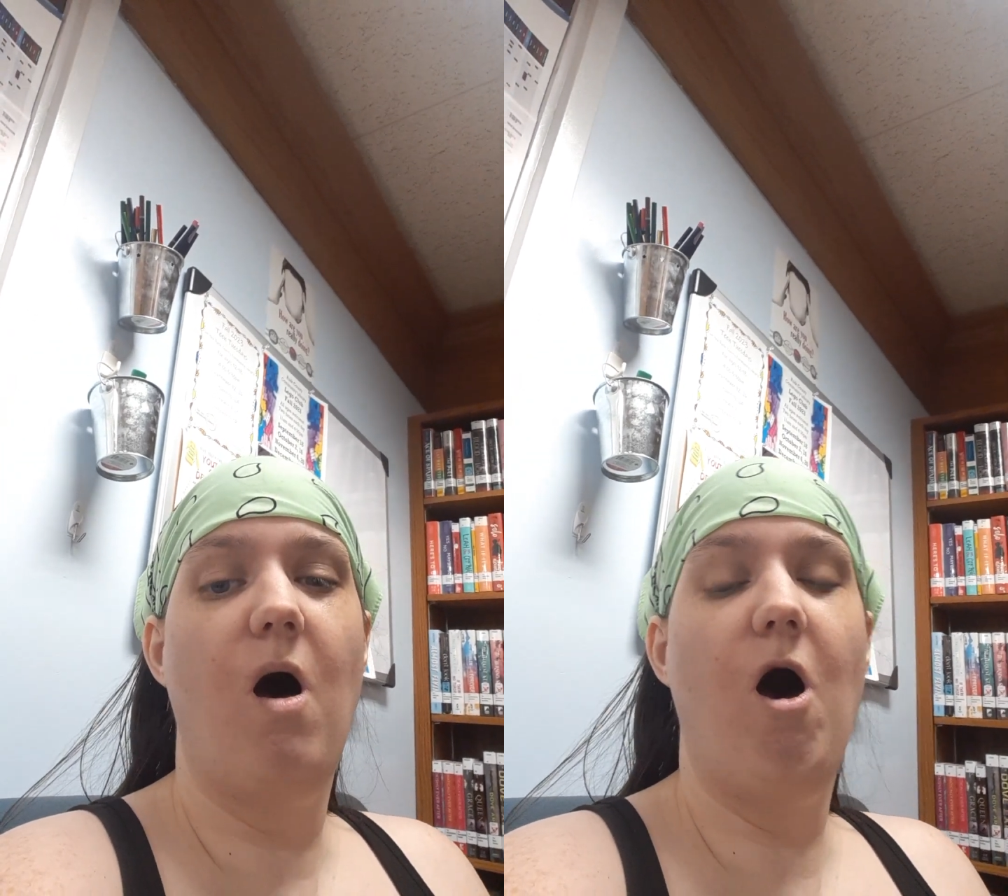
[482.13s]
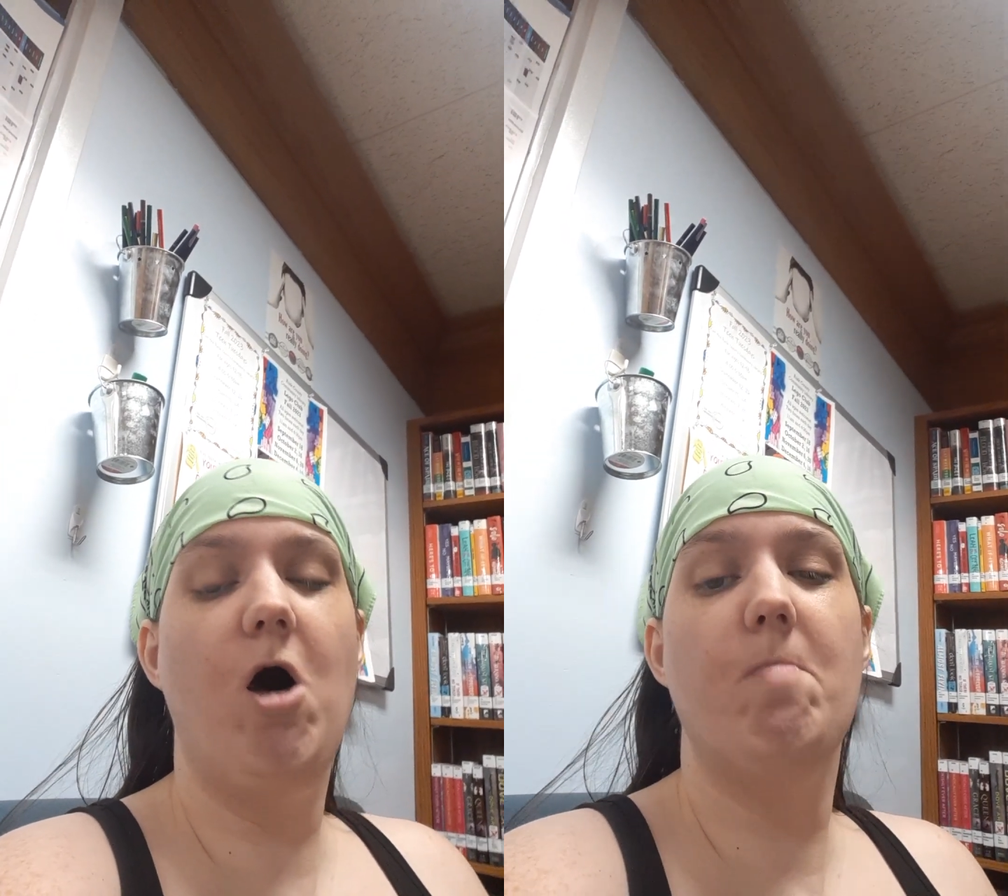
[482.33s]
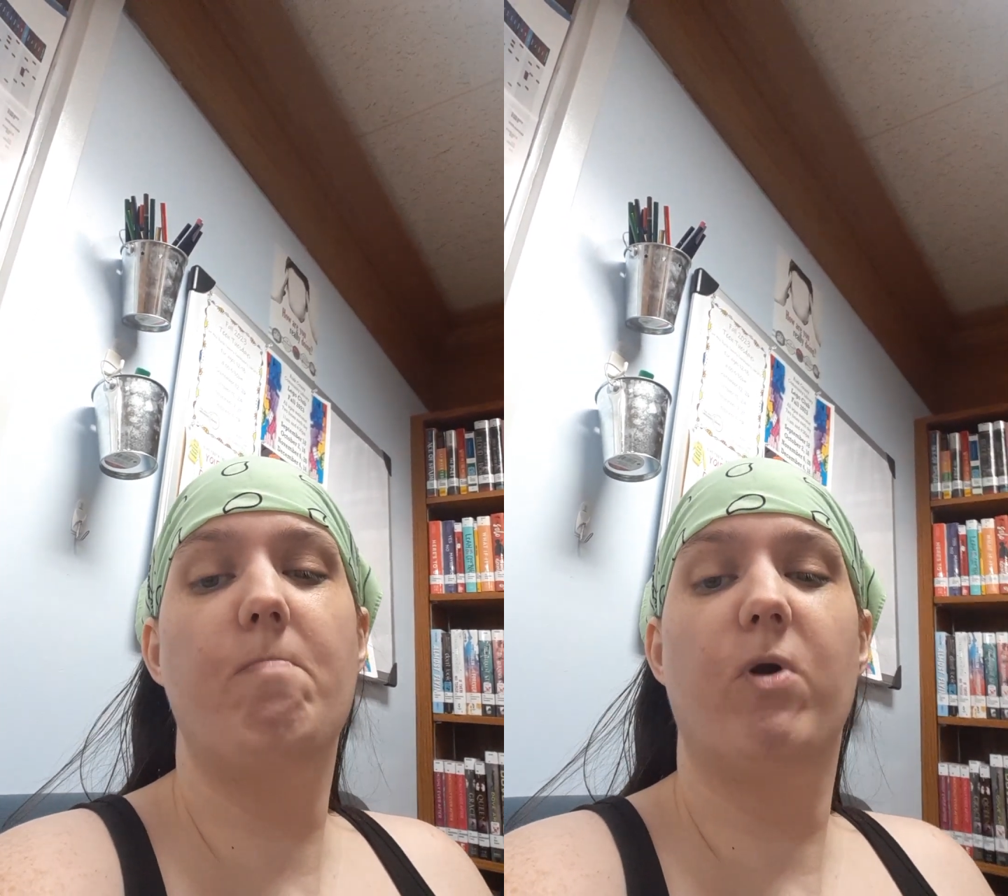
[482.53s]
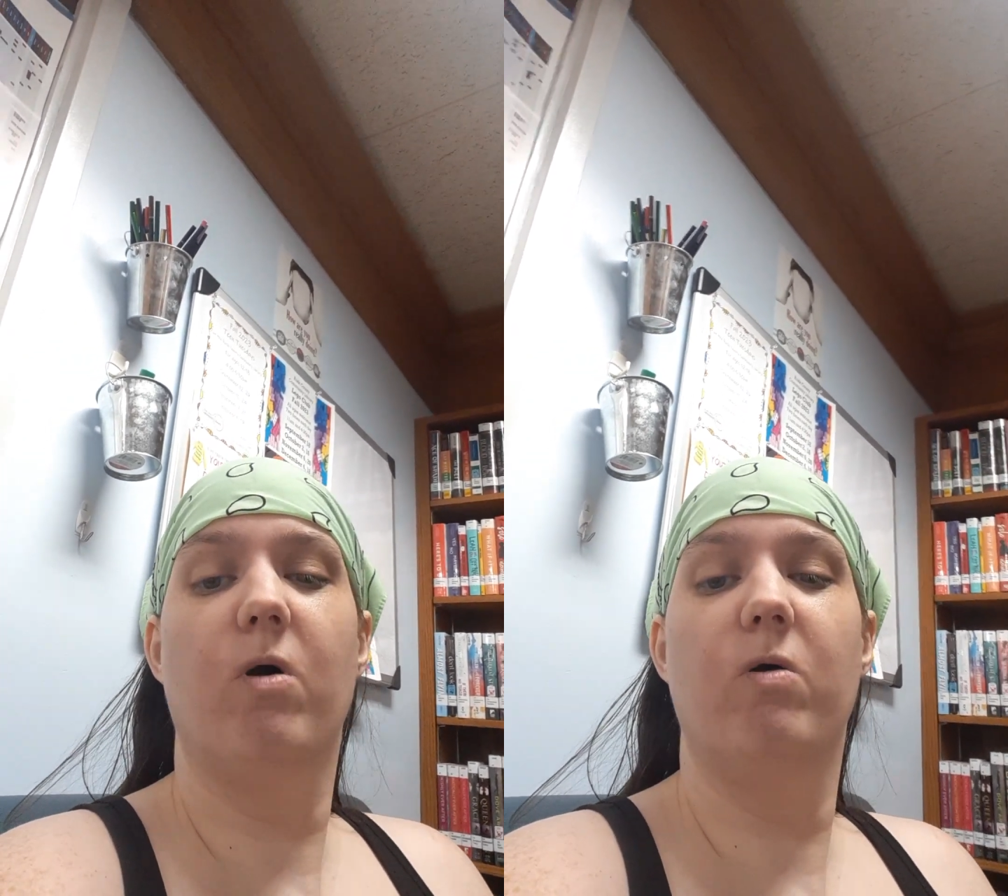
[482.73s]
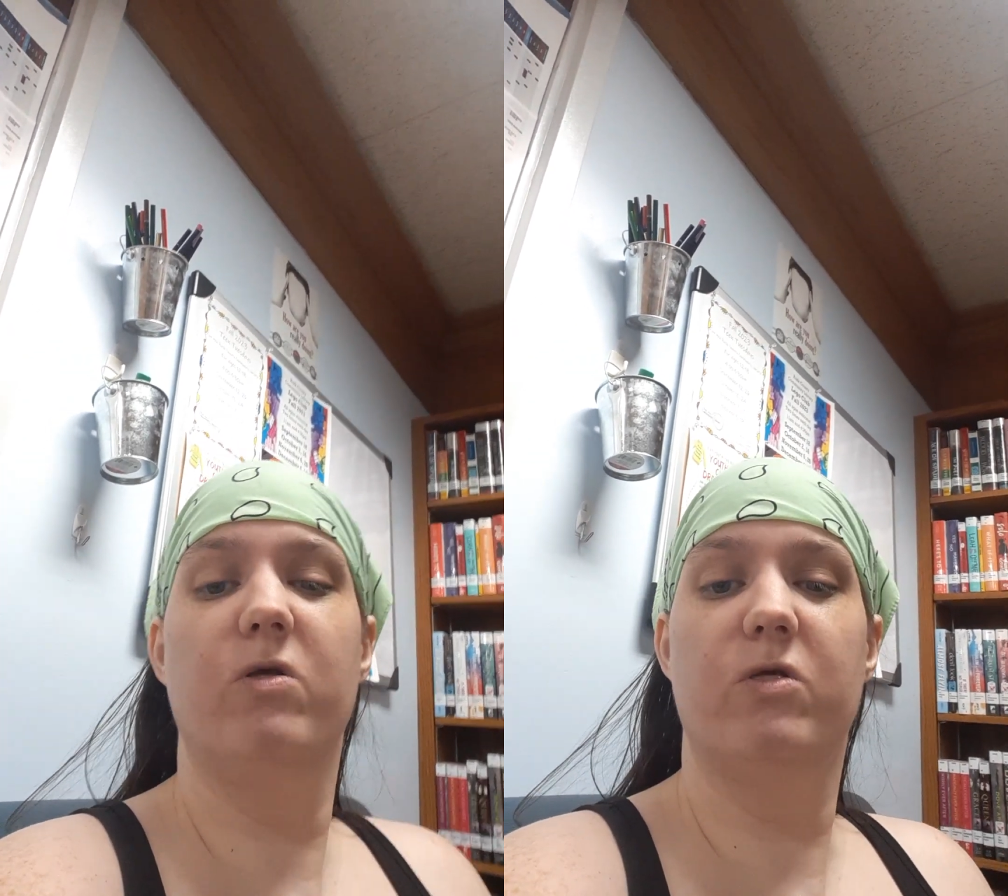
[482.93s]
Um, but
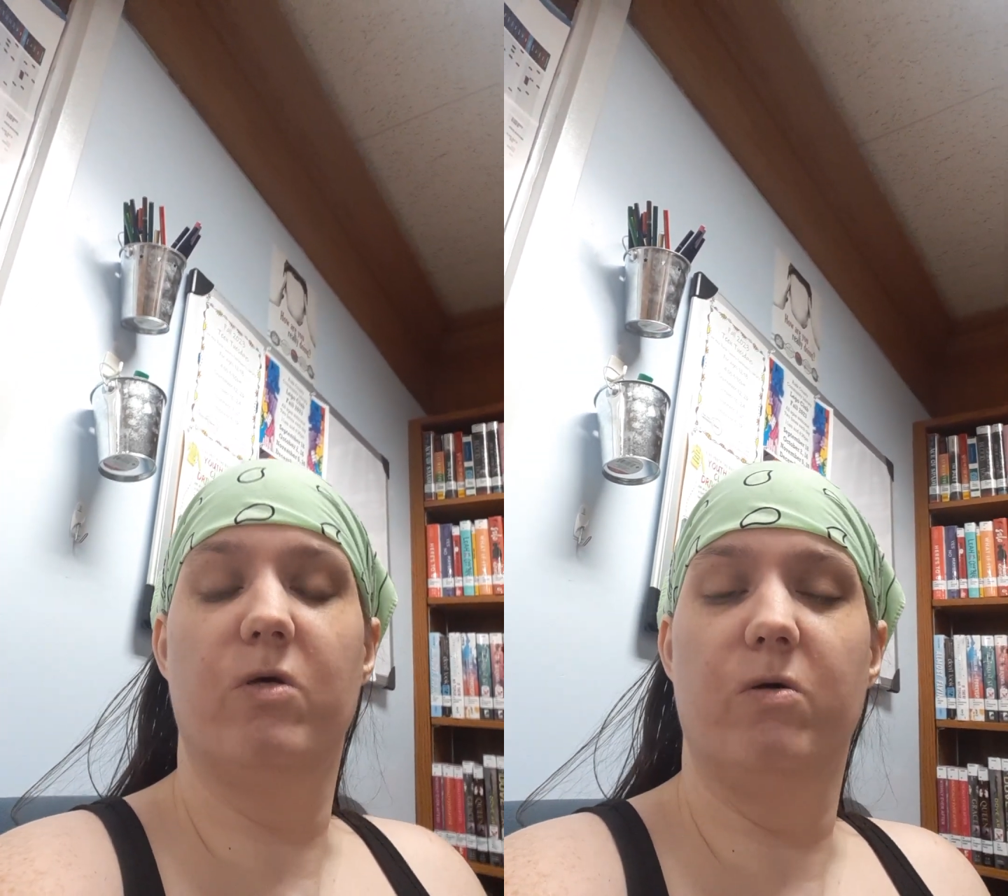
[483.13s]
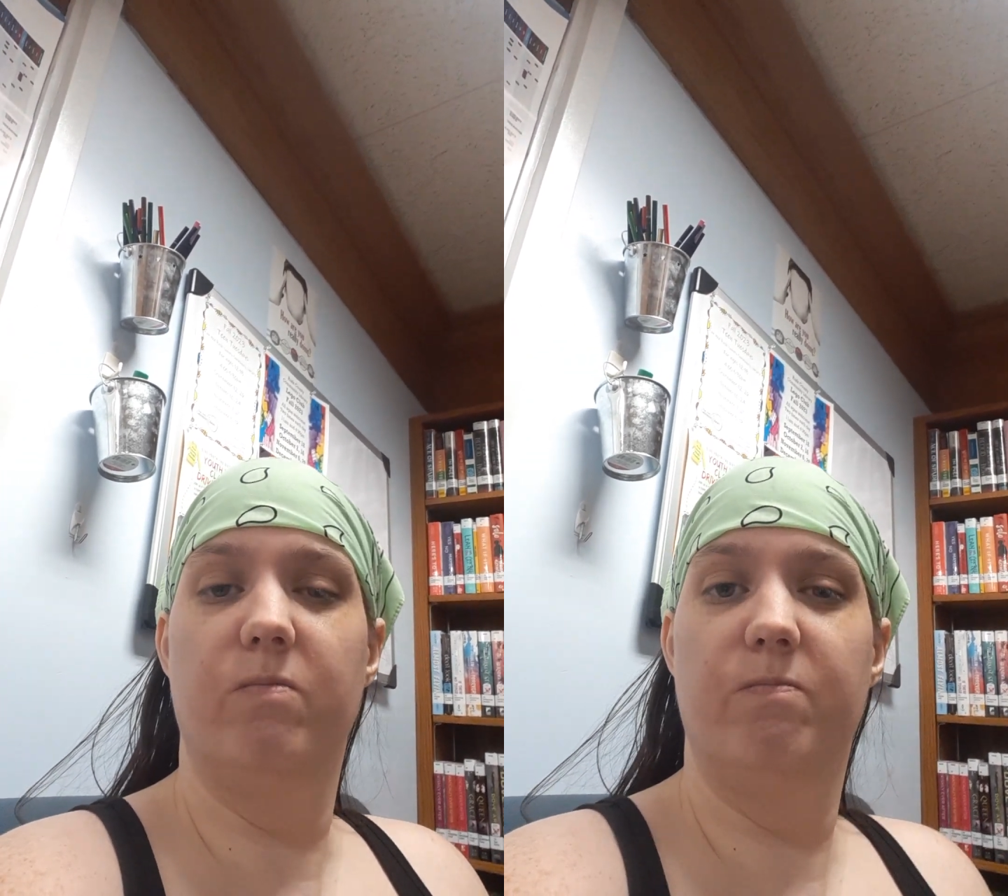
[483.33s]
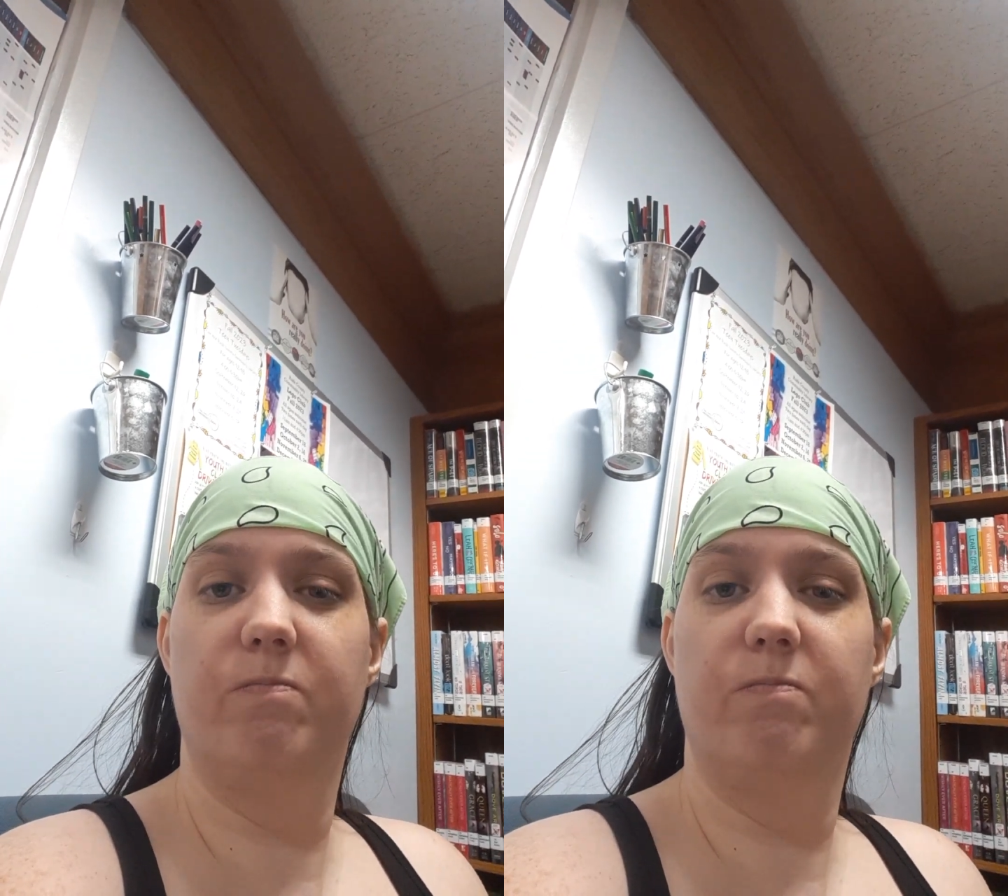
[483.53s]
also,